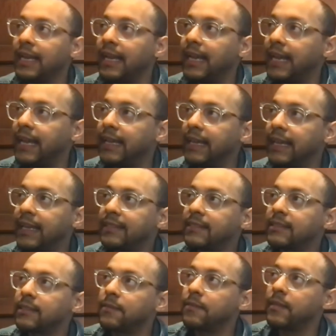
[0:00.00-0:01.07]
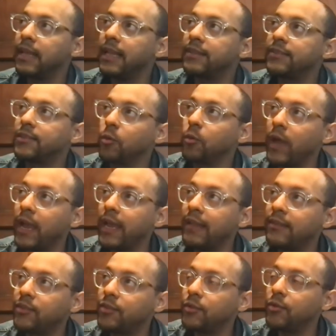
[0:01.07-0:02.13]
it's the way
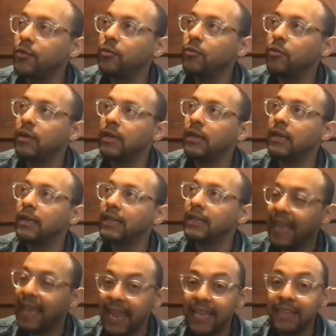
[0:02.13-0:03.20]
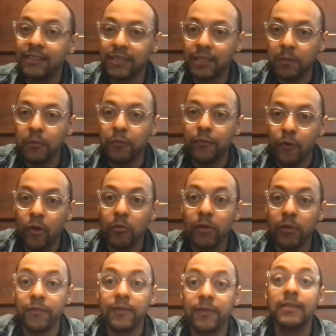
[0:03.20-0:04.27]
to gain some form
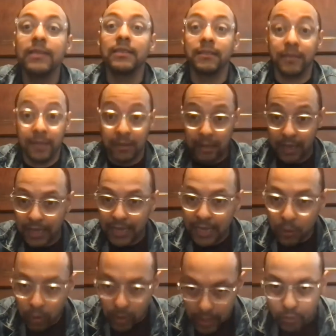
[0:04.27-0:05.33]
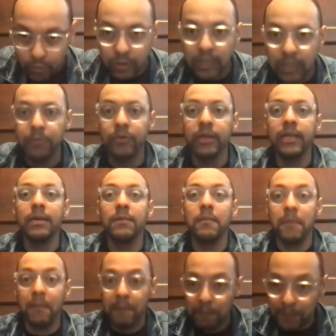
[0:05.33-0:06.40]
of
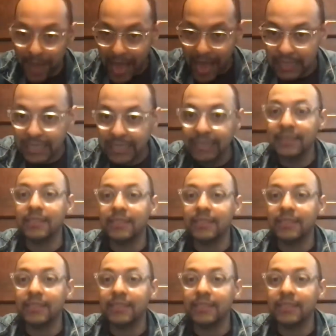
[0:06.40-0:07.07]
equilibrium, balance,